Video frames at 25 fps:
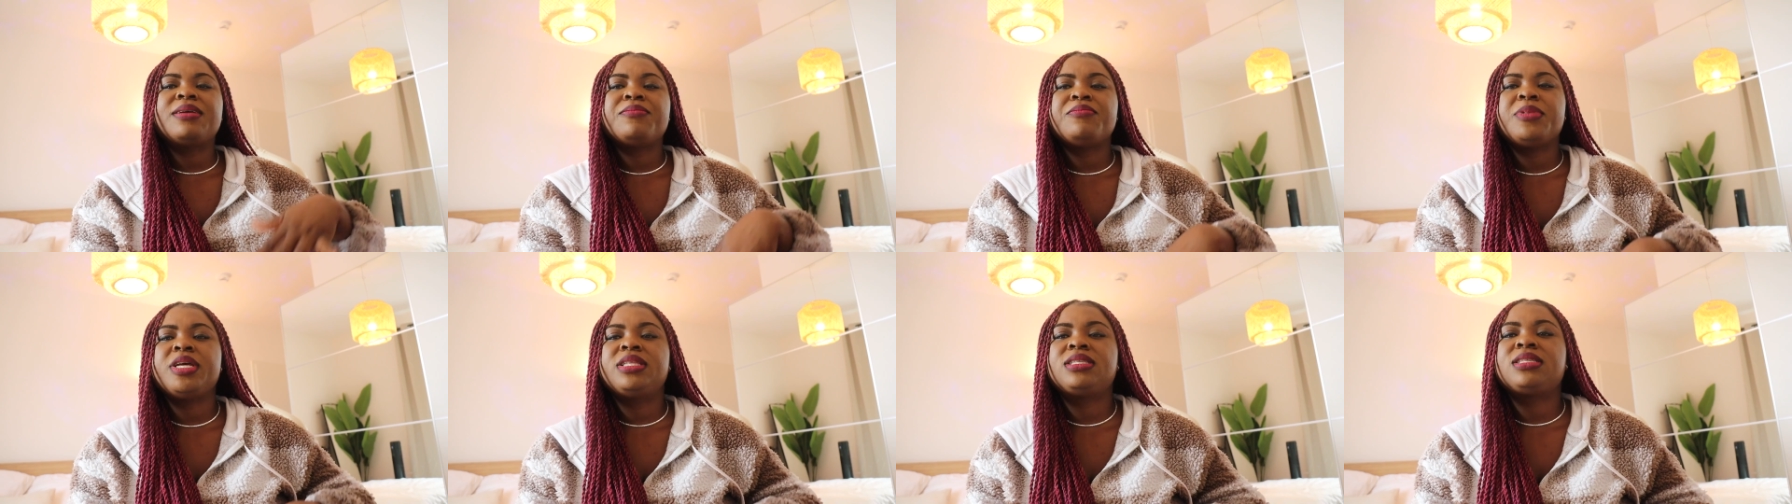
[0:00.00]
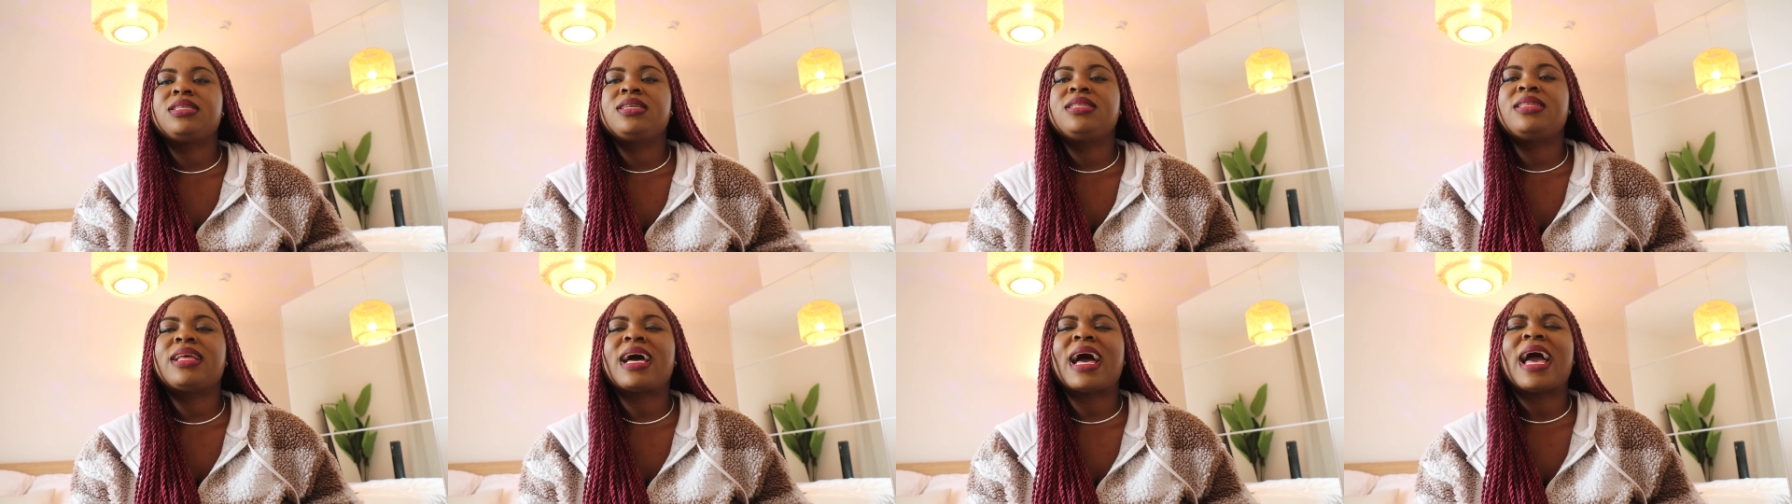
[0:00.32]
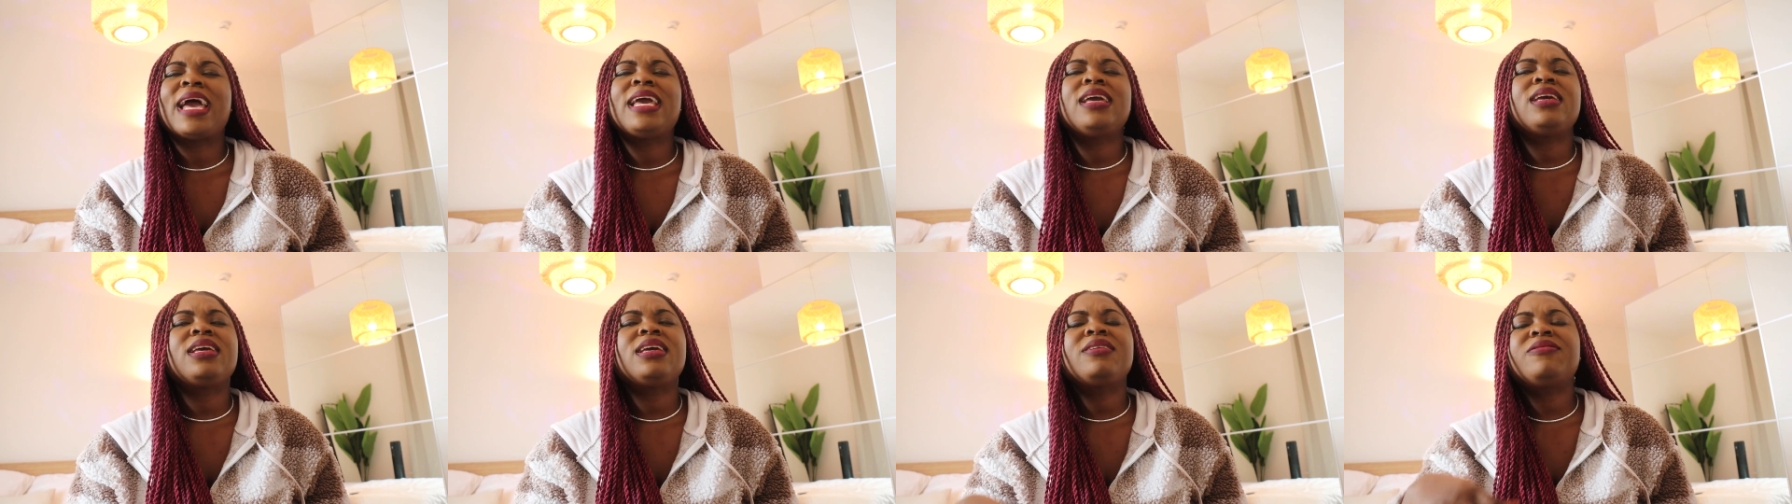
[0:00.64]
the meeting,
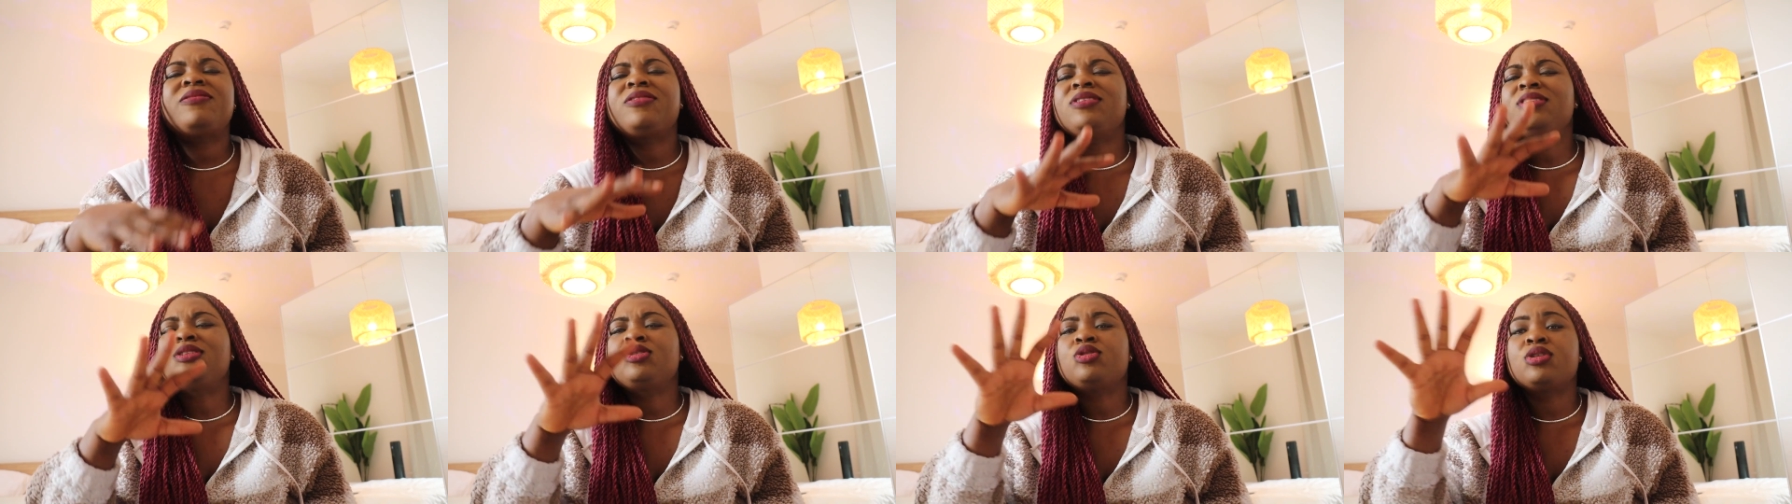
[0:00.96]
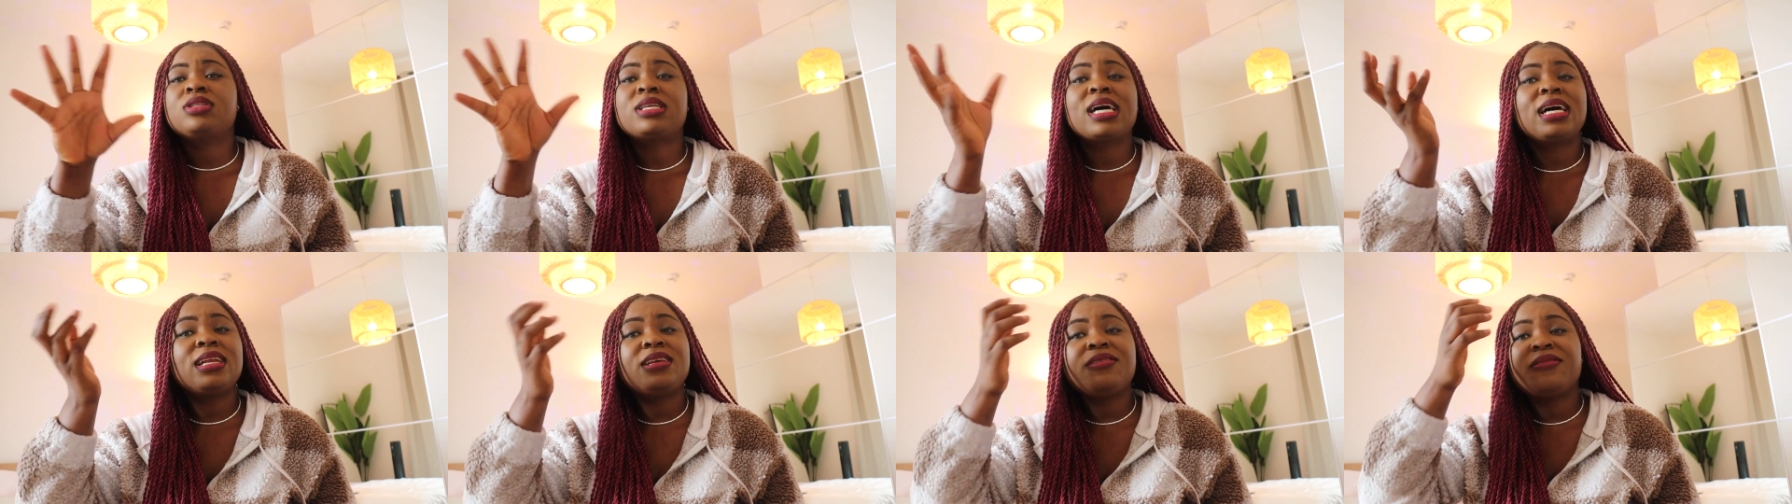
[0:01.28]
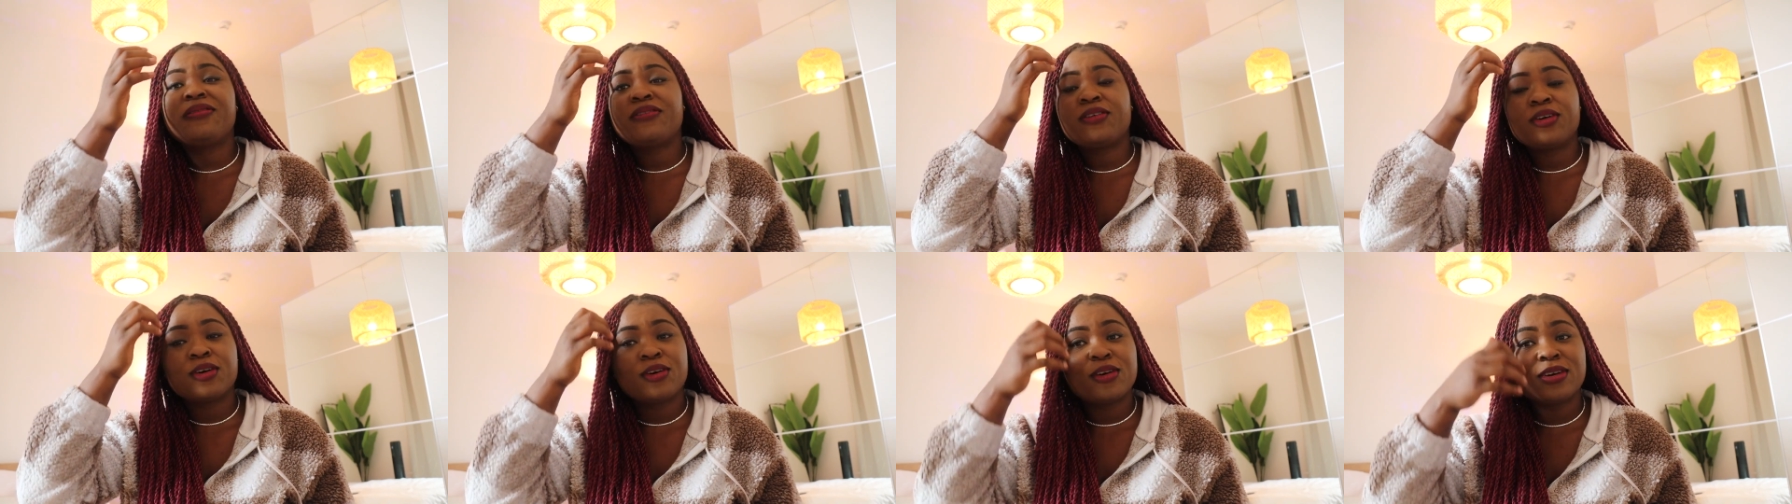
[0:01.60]
I even totally
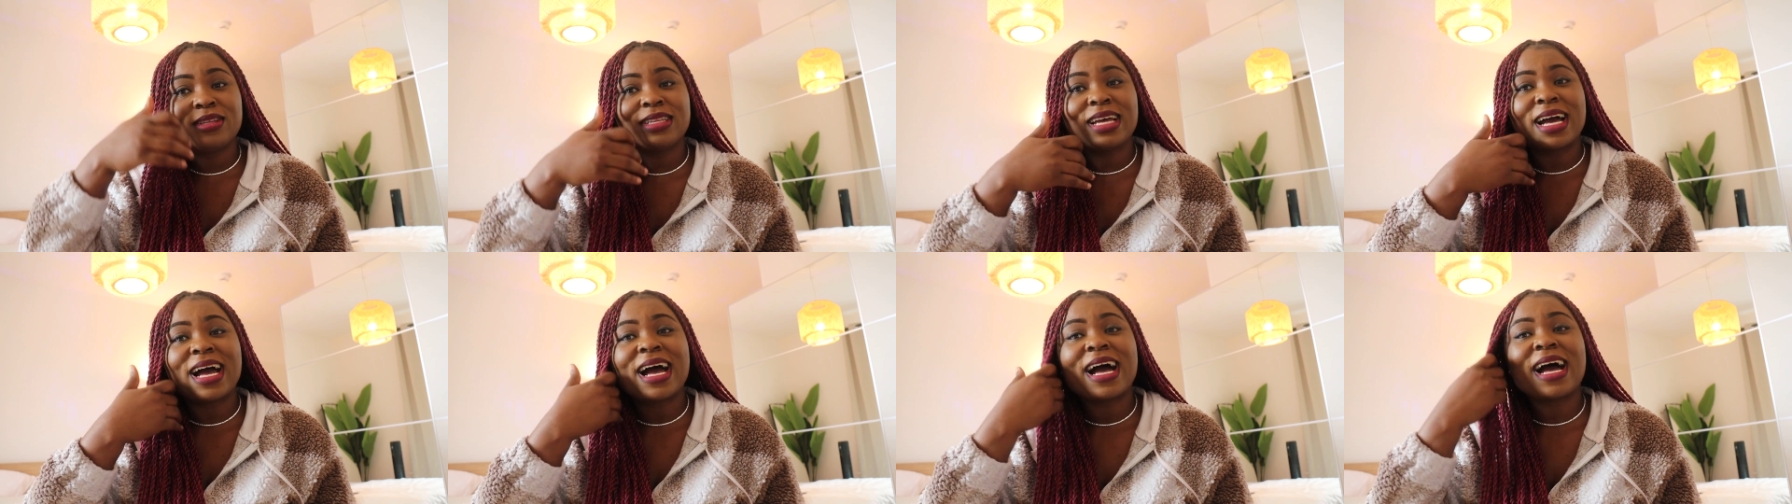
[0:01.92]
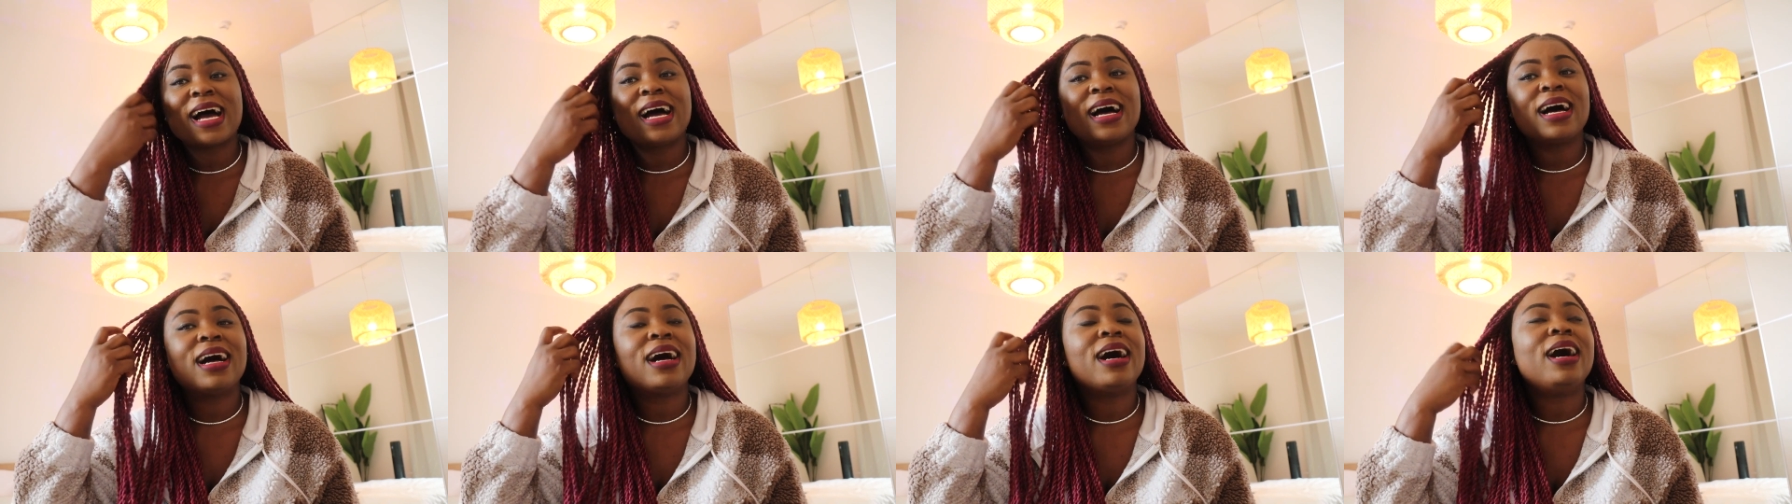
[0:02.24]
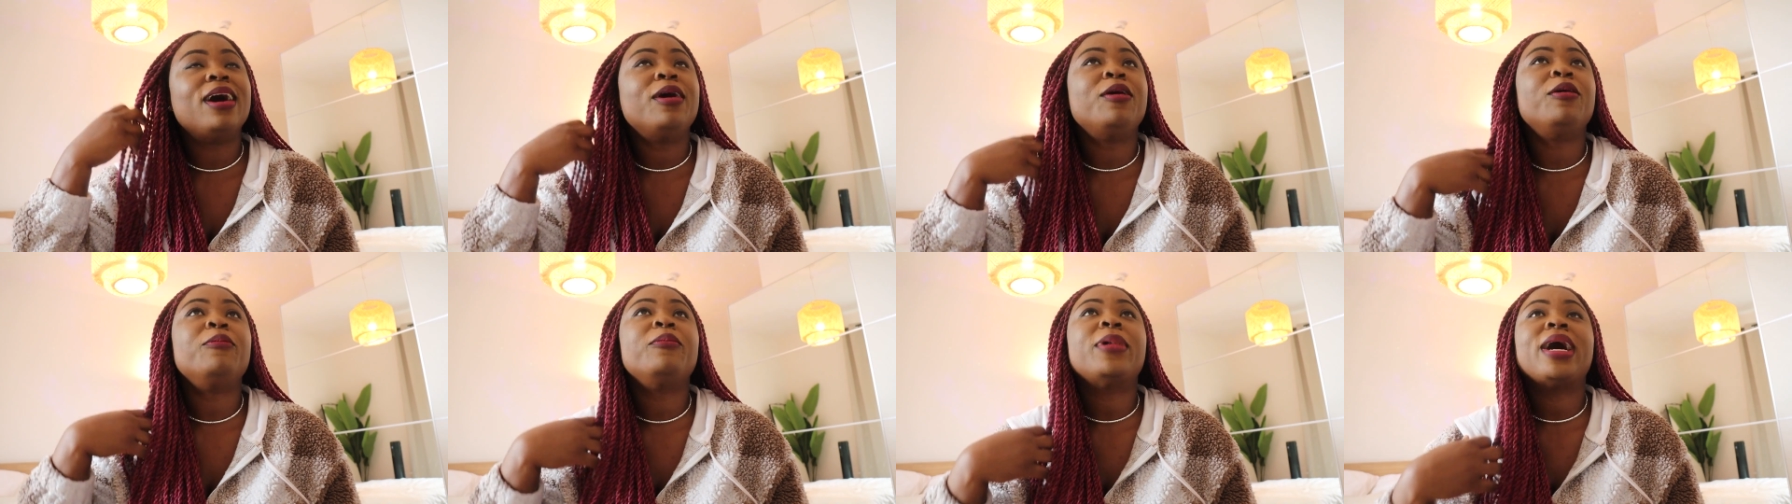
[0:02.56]
forgot that
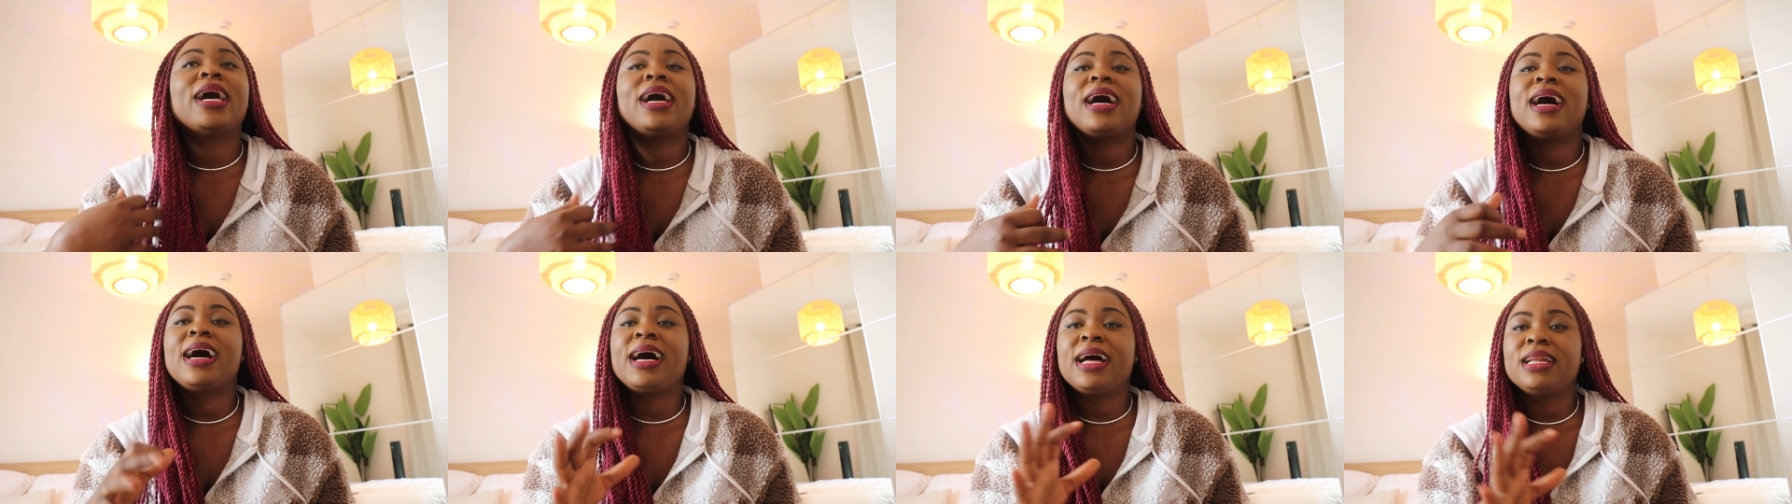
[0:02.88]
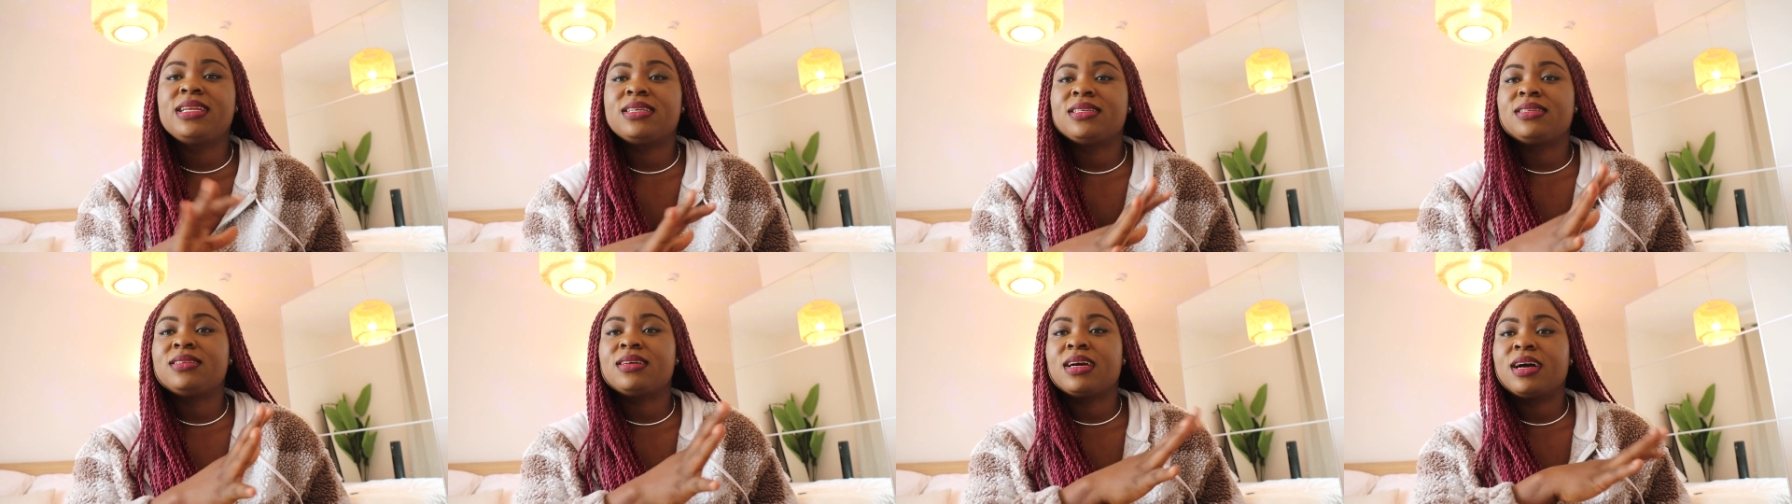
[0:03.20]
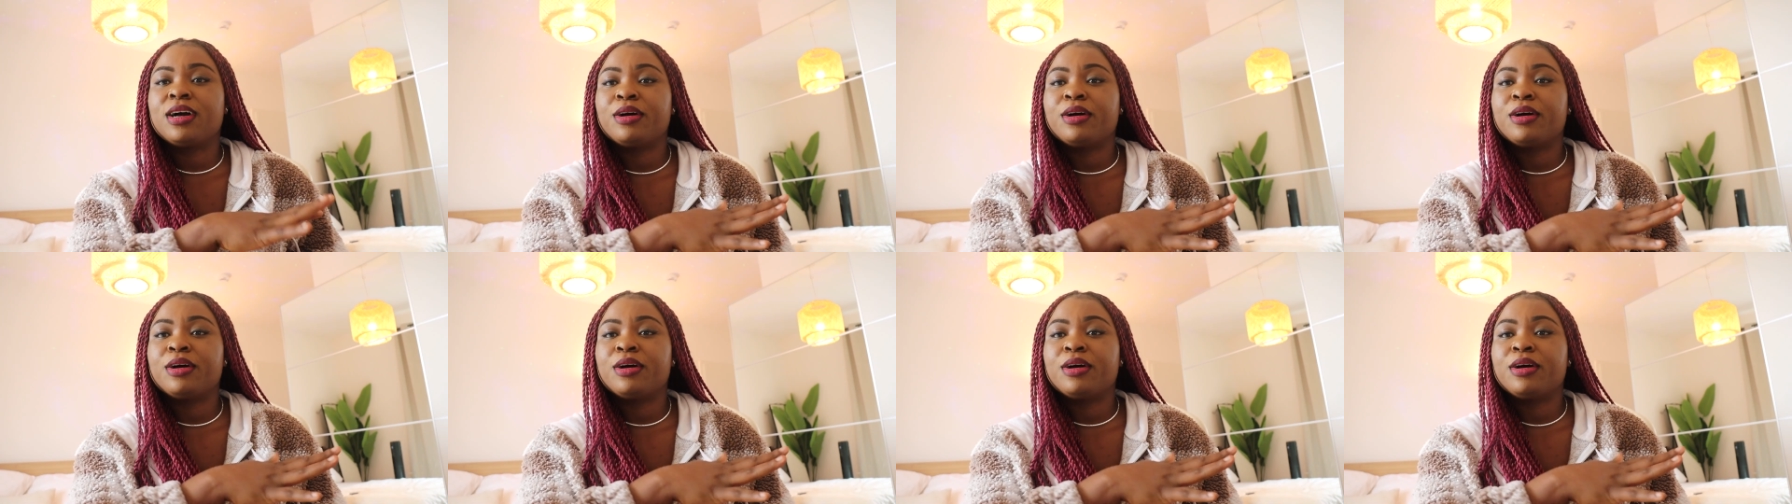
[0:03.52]
I had